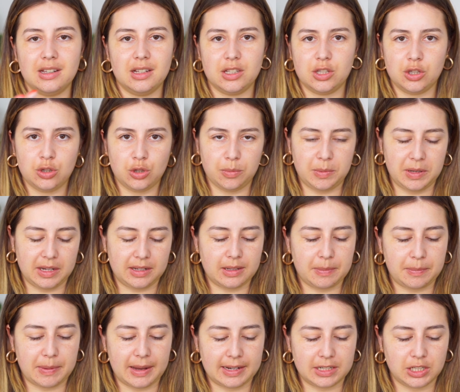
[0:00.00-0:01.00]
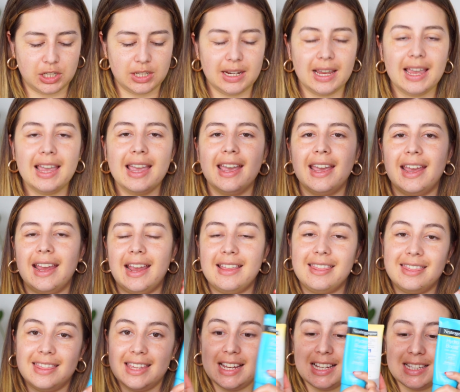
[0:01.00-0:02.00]
it's too big the packaging
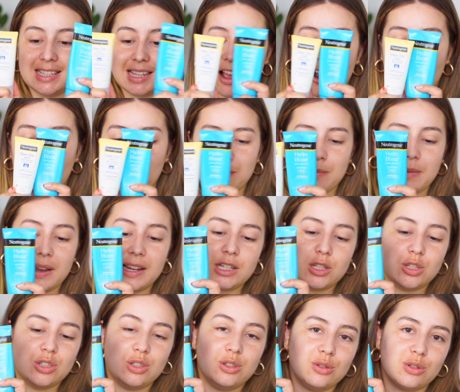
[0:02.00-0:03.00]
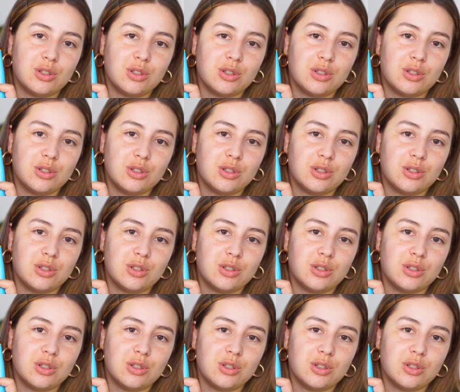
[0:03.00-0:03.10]
and these are my two